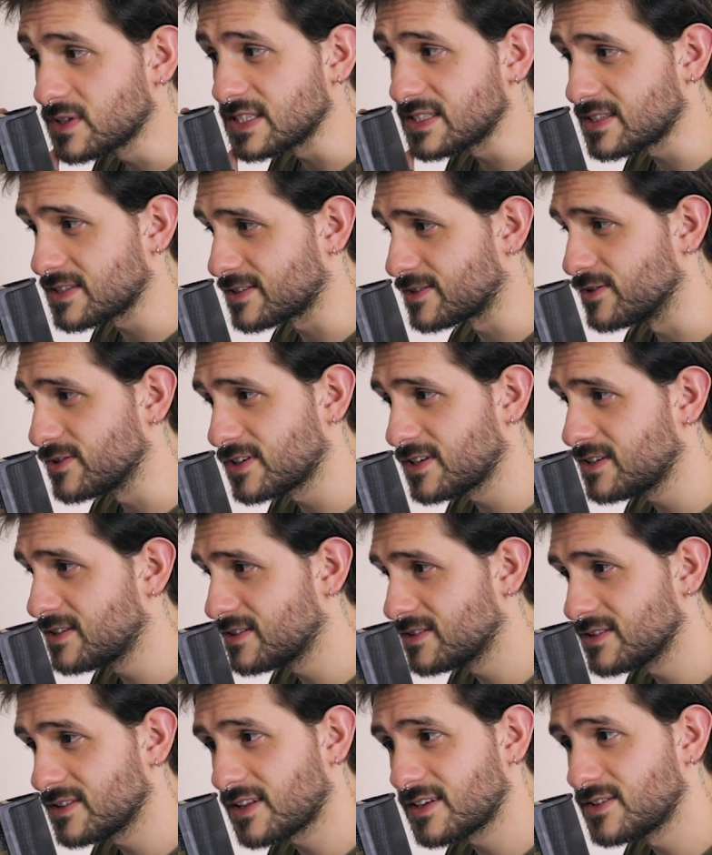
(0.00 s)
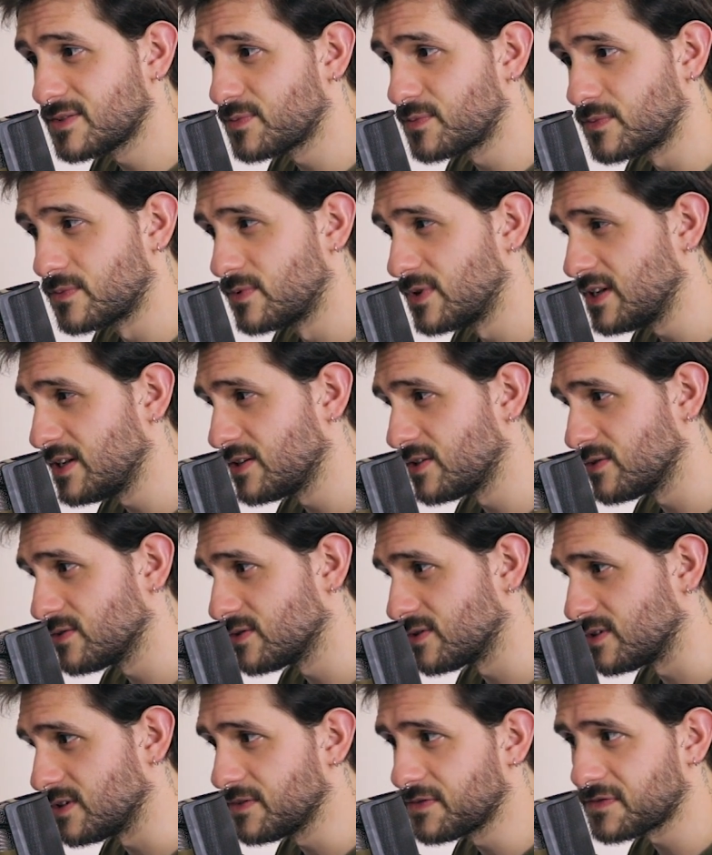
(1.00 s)
this is looking like really
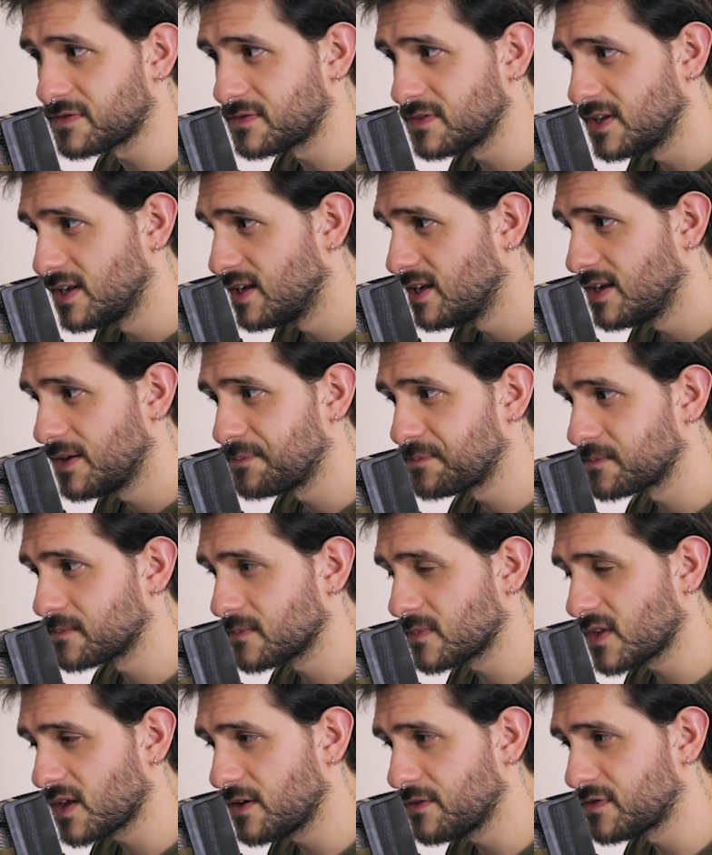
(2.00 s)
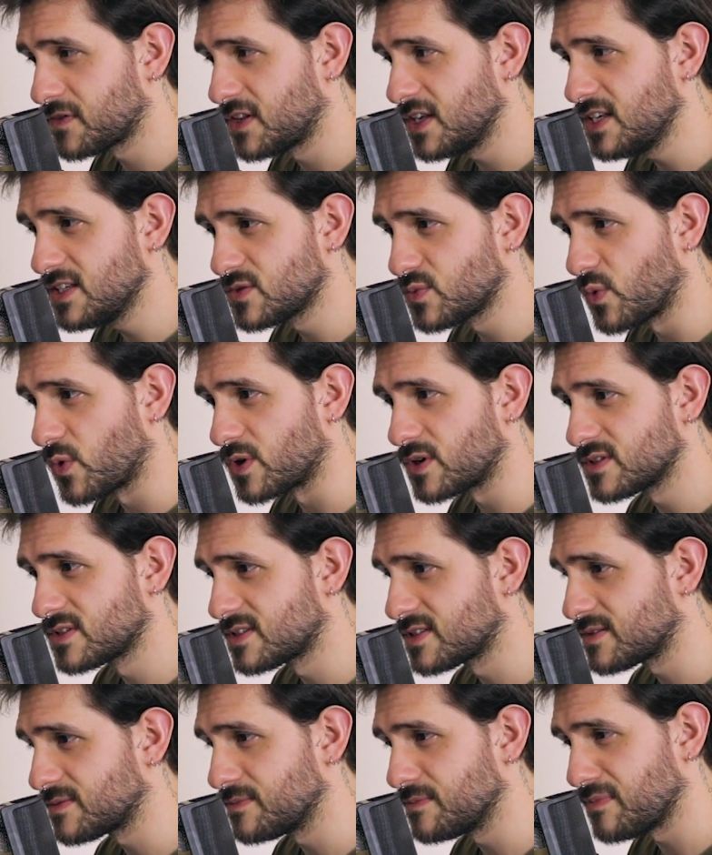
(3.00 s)
good. If if these
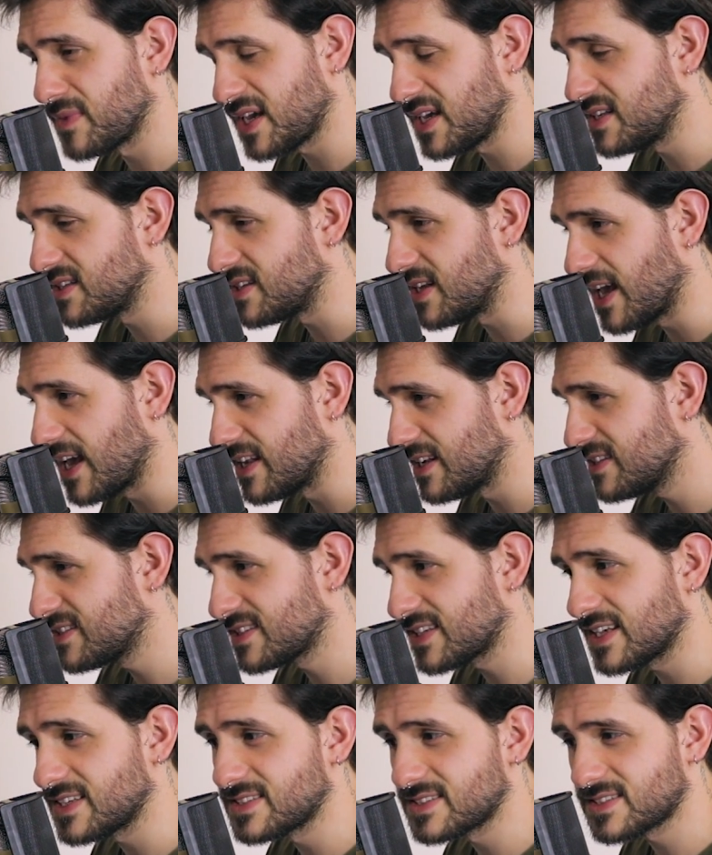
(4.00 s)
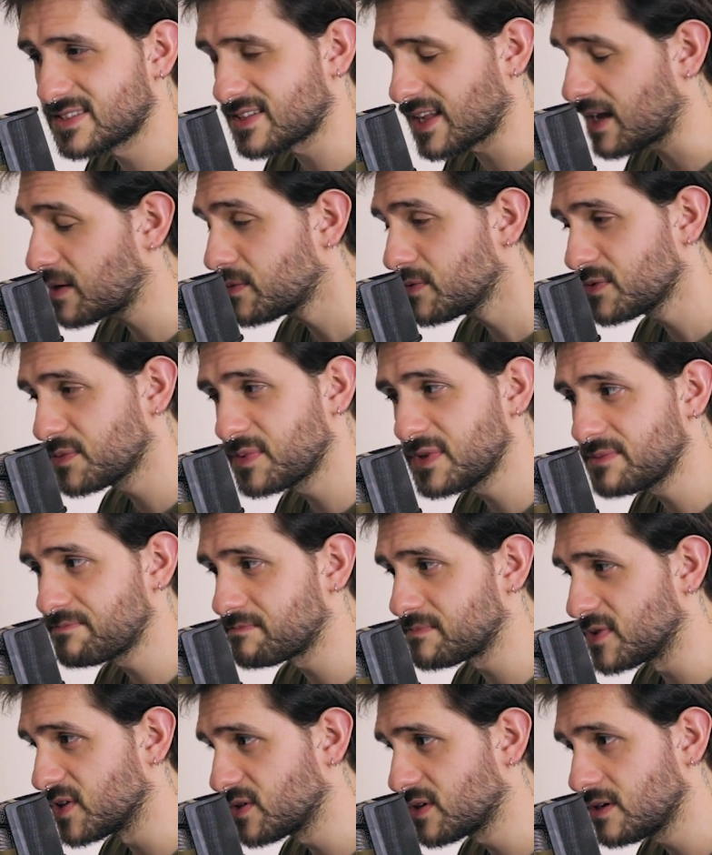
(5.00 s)
words made any sense, that would be
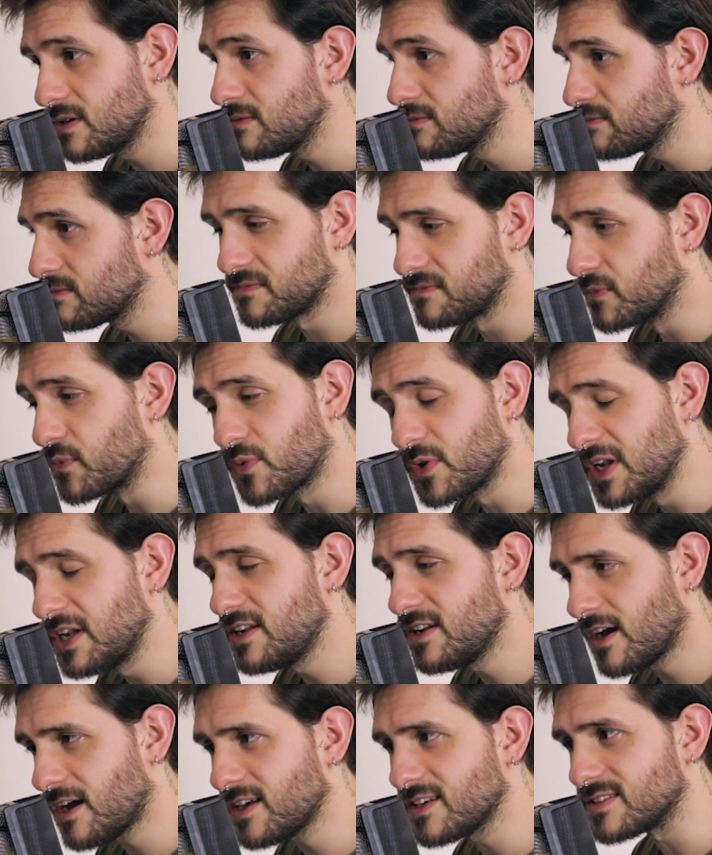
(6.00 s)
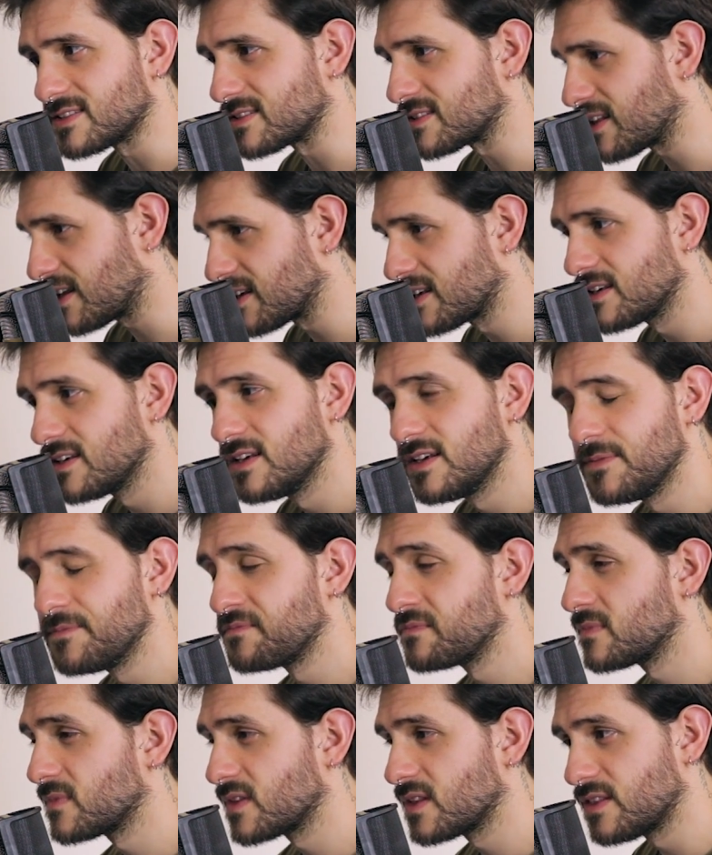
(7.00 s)
looking really nice. Like
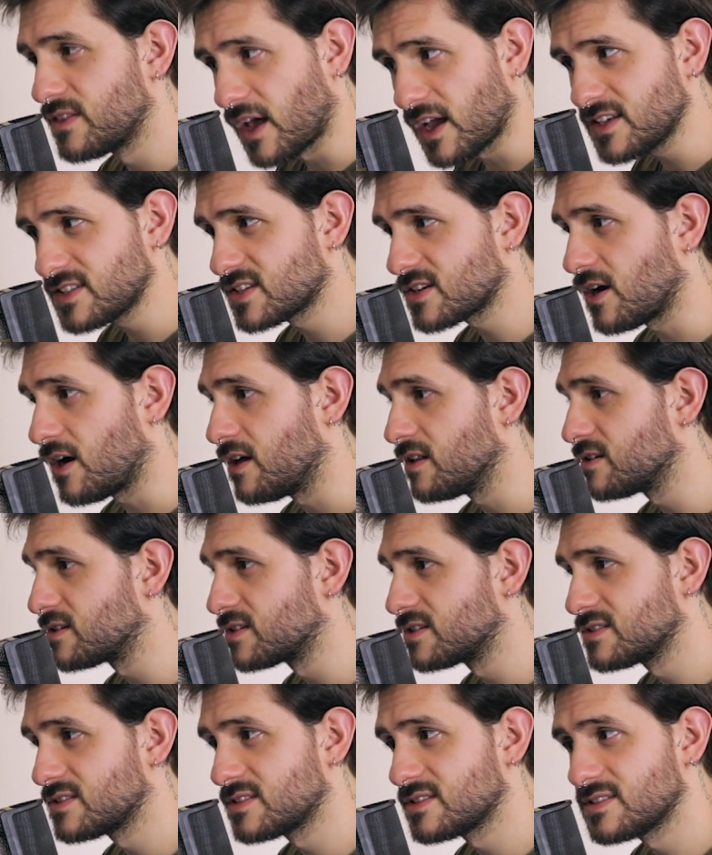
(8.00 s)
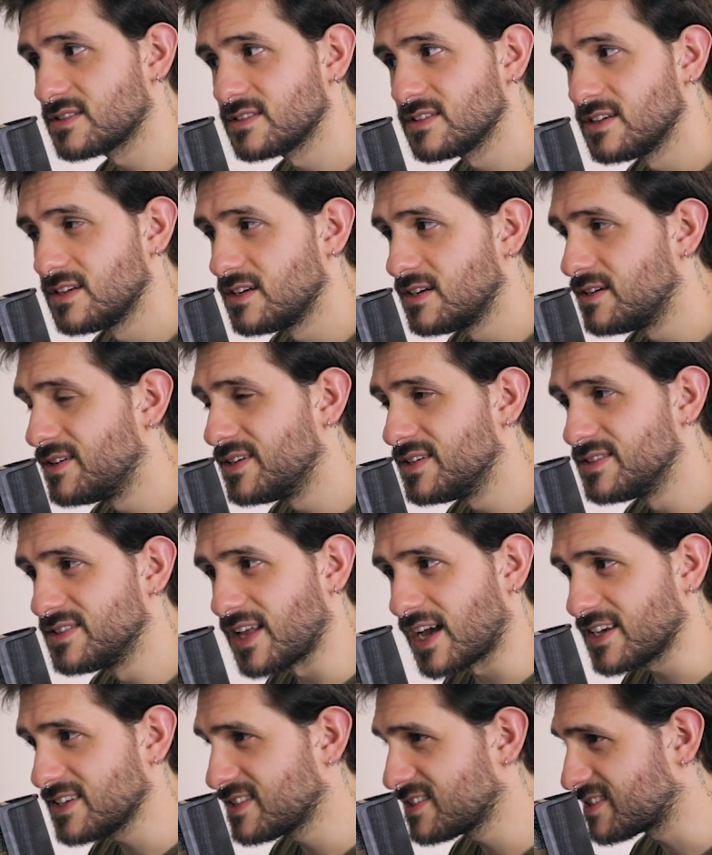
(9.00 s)
nice colors,
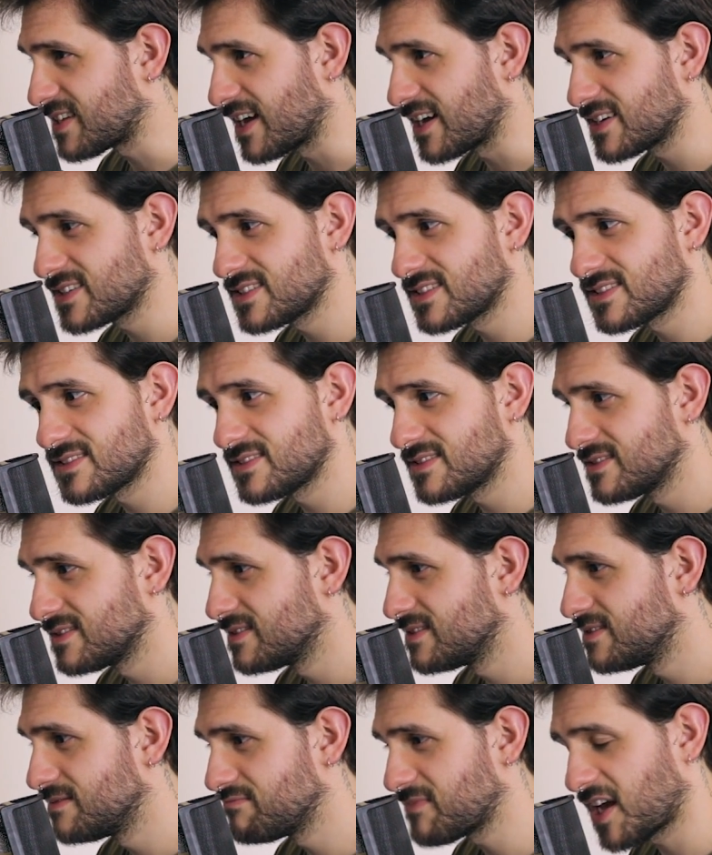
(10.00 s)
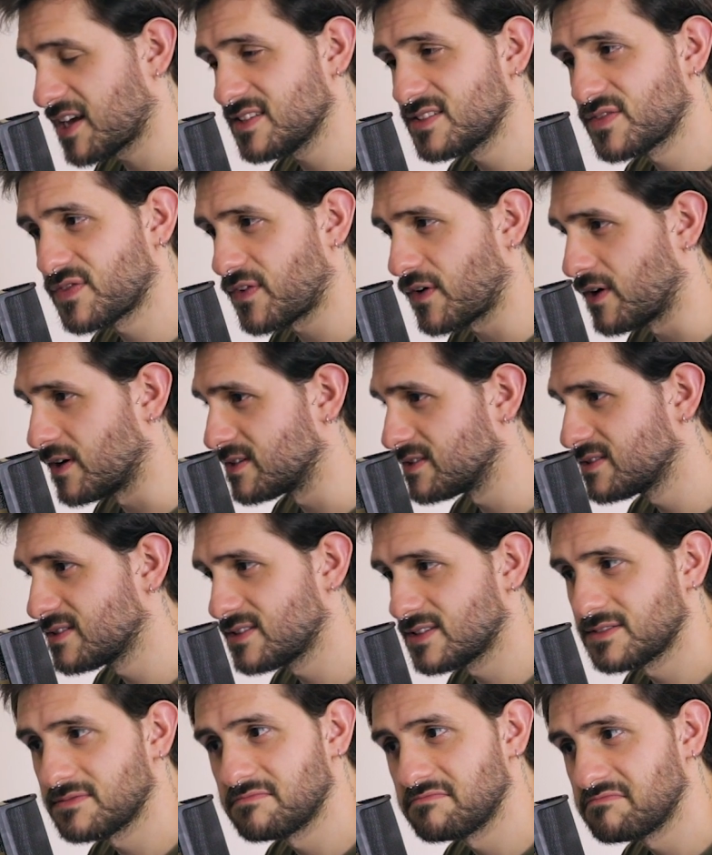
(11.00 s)
nice text, nice
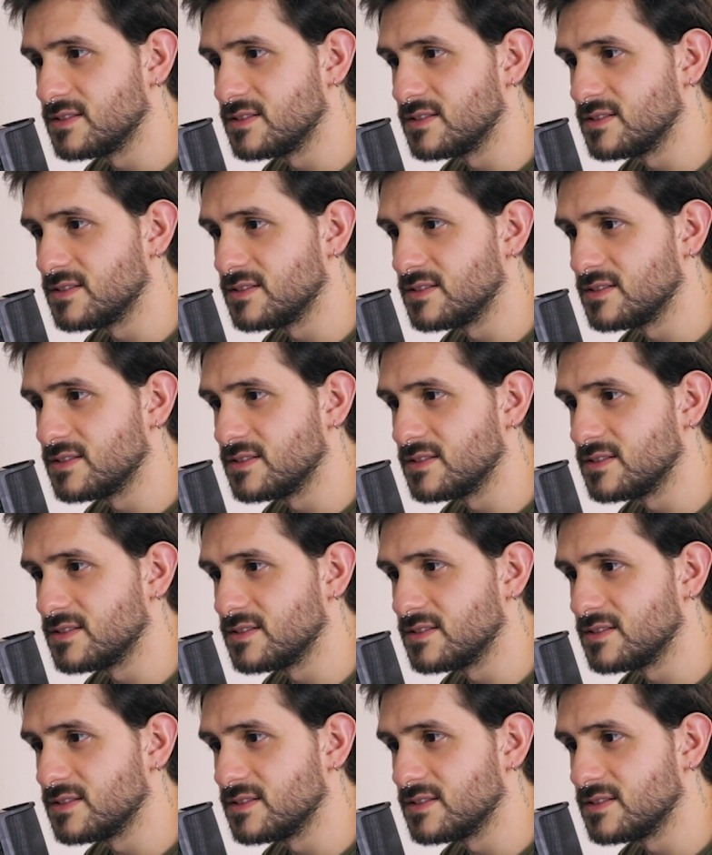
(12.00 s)
font.